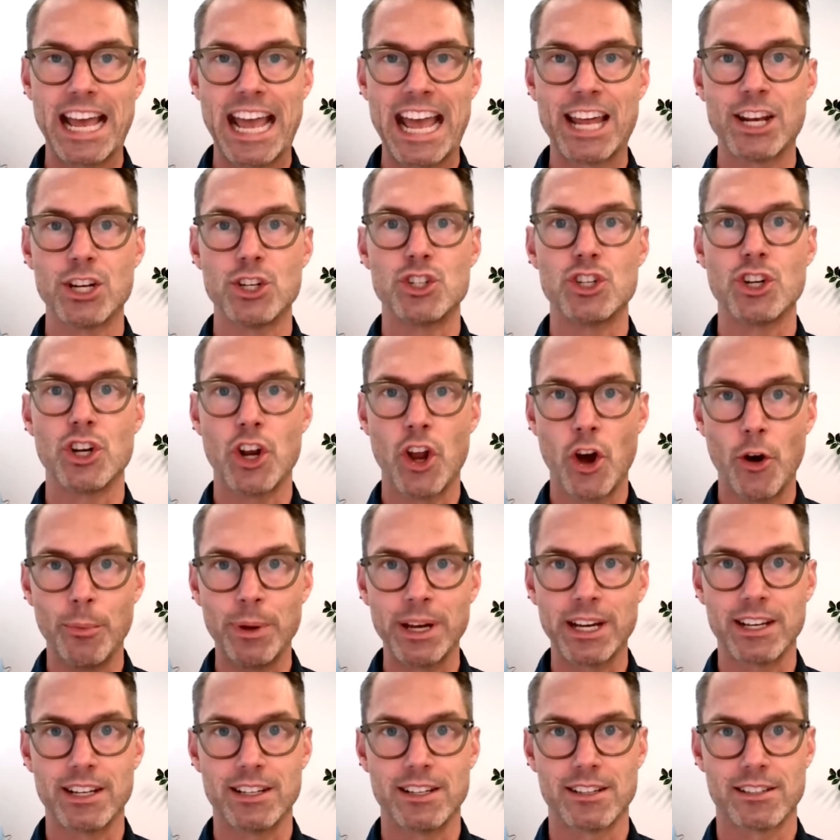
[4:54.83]
and
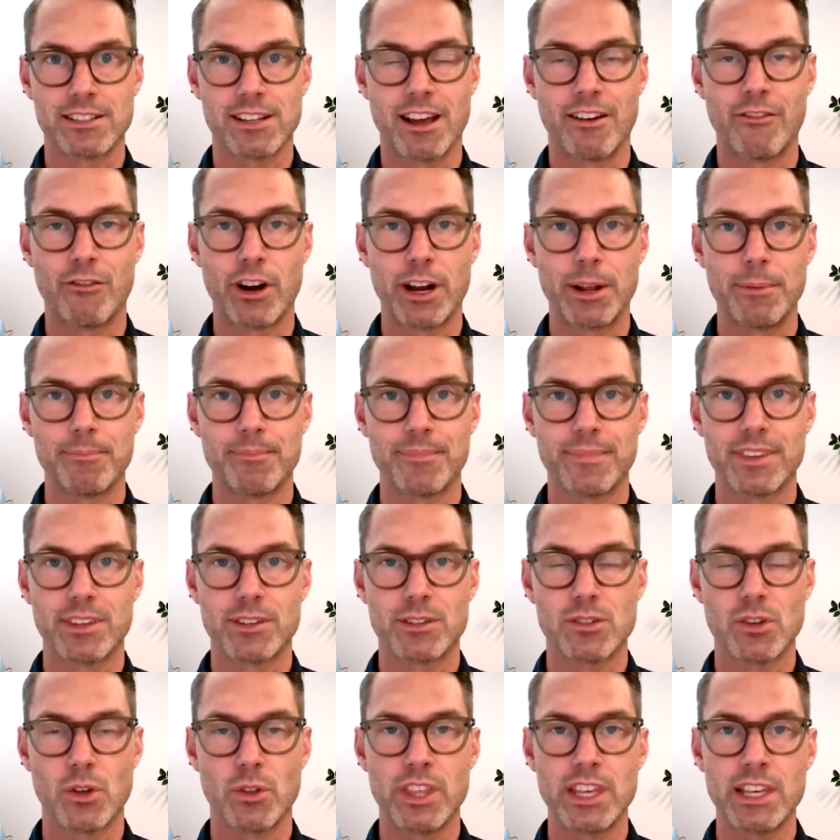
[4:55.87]
genomic discovery.
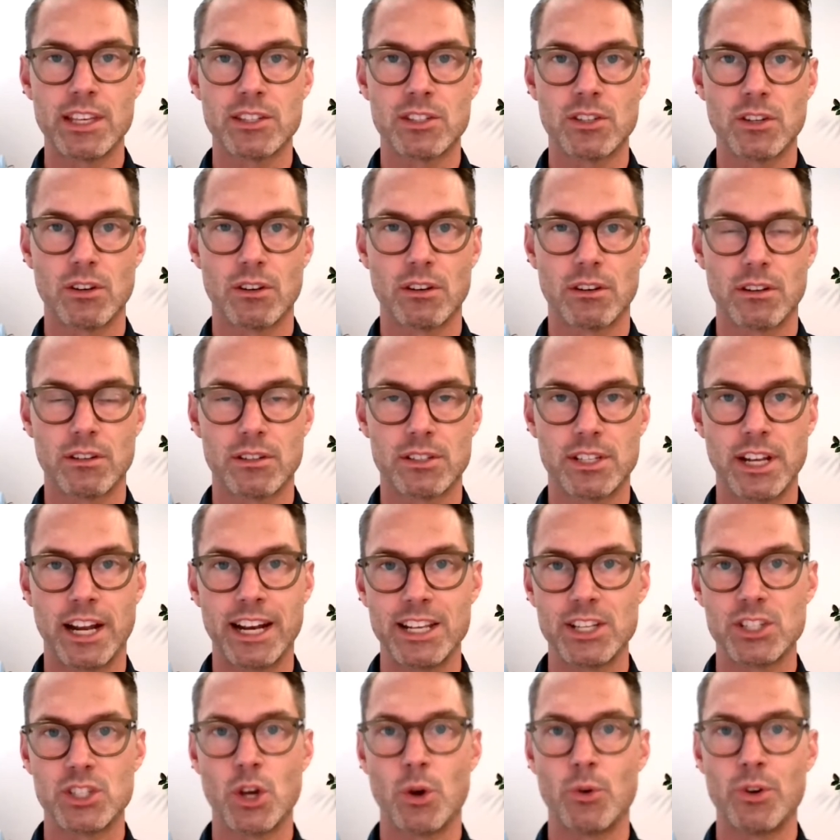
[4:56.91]
So these
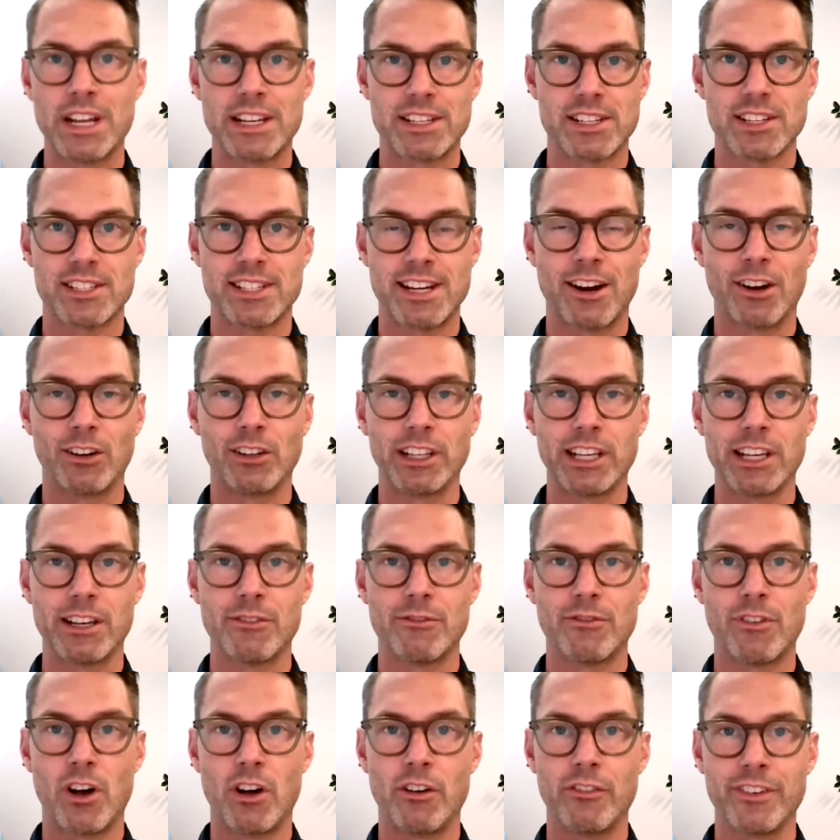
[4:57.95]
studies don't necessarily
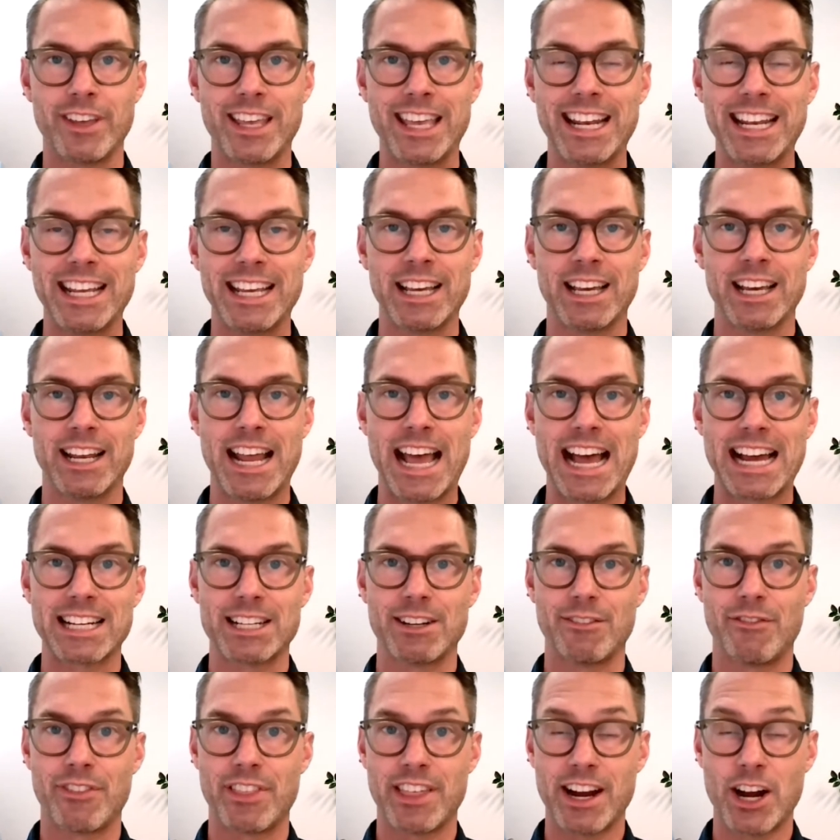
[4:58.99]
involve getting an
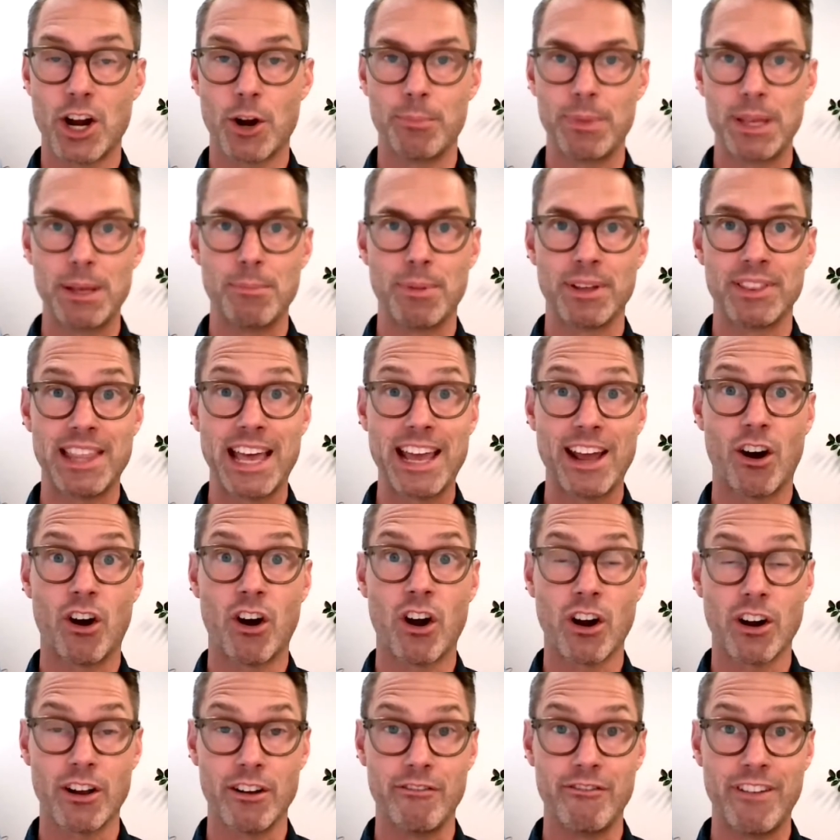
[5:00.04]
active therapy, but they
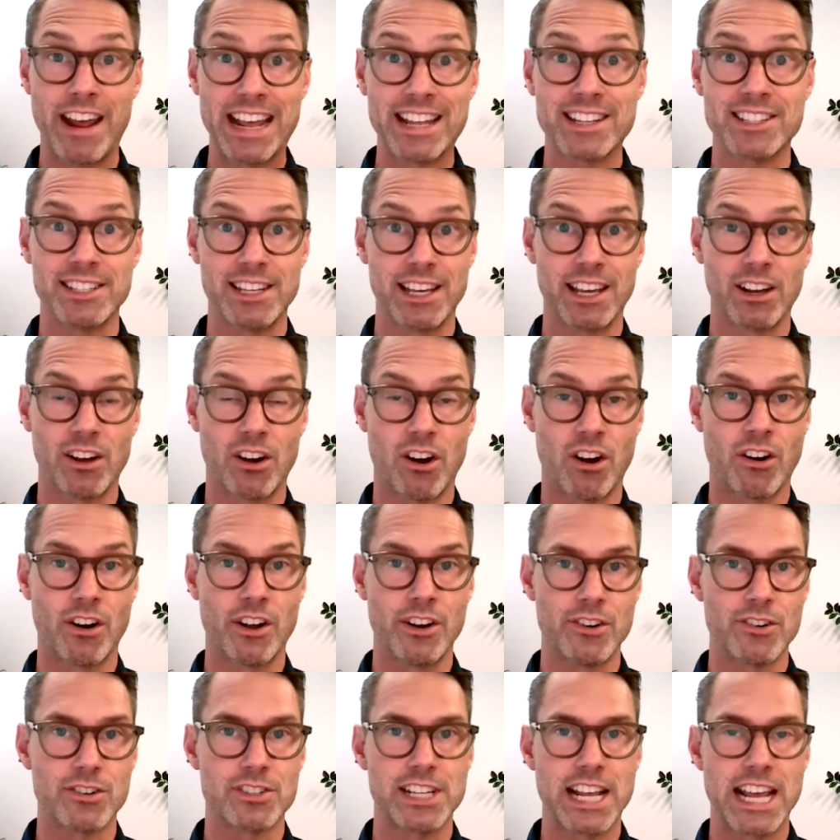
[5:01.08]
are advancing our
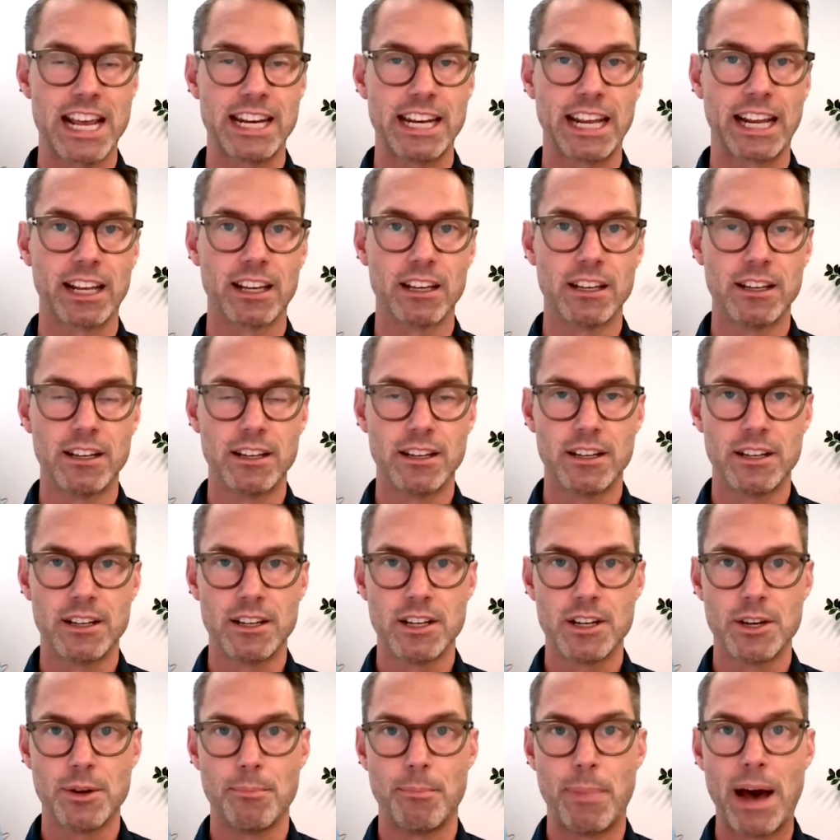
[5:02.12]
understanding.
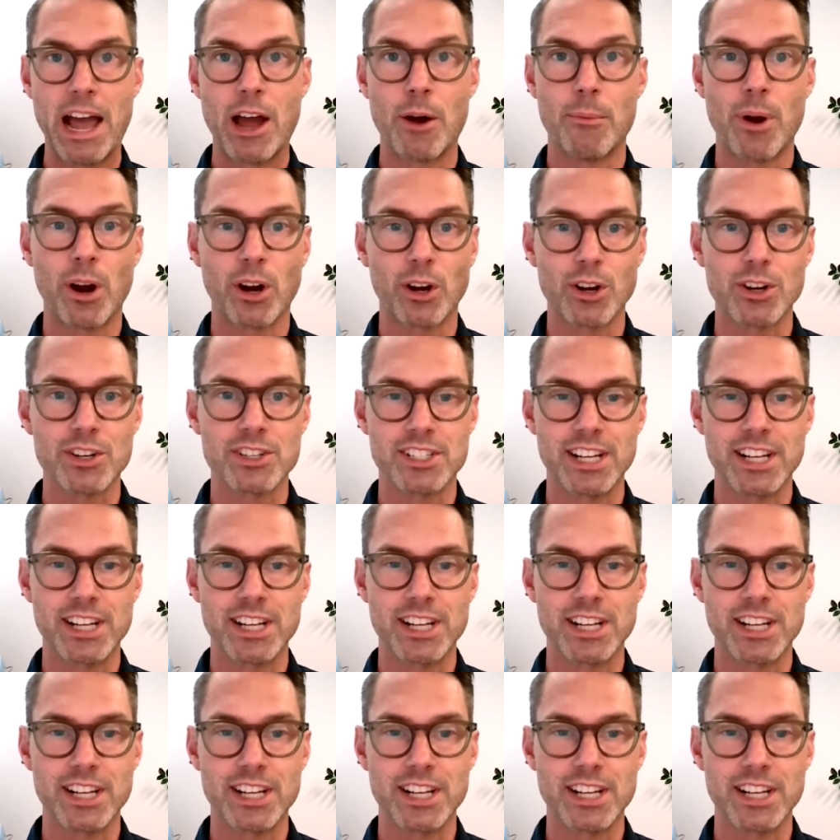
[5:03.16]
Biomarker